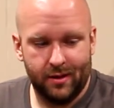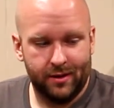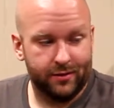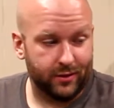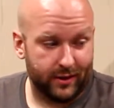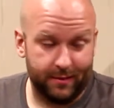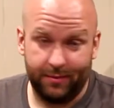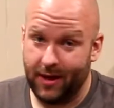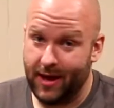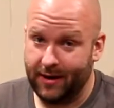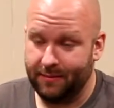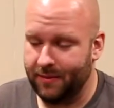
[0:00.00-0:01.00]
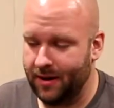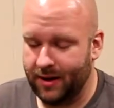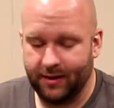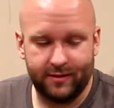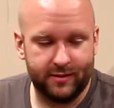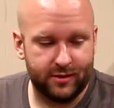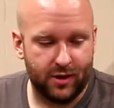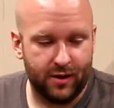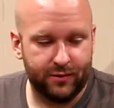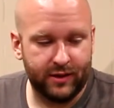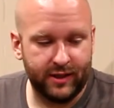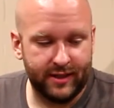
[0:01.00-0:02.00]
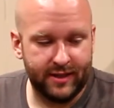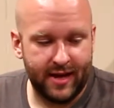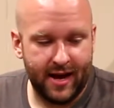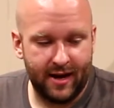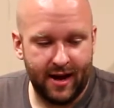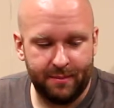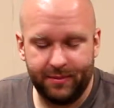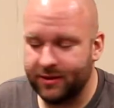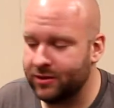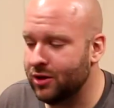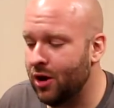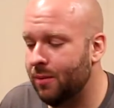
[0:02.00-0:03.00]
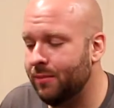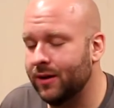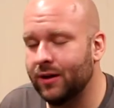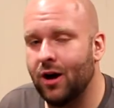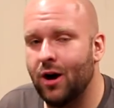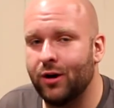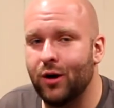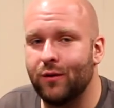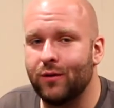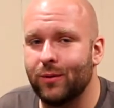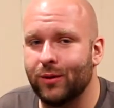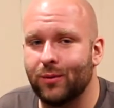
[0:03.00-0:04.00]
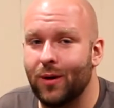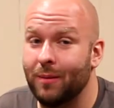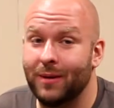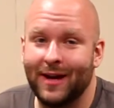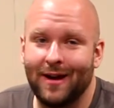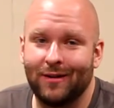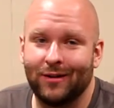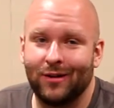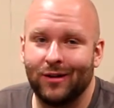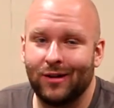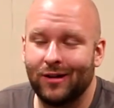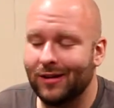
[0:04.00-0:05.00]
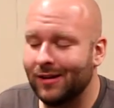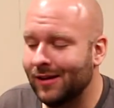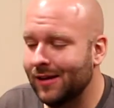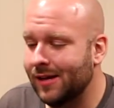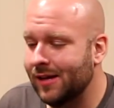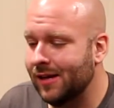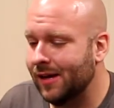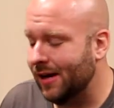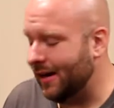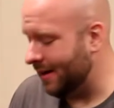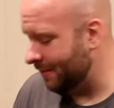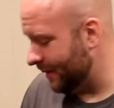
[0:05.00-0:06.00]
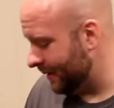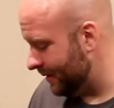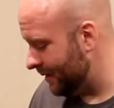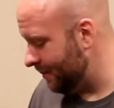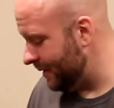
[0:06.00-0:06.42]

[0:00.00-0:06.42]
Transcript: so keep that in mind. So I've cleaned that up. This has all been gone over with rubbing alcohol, because some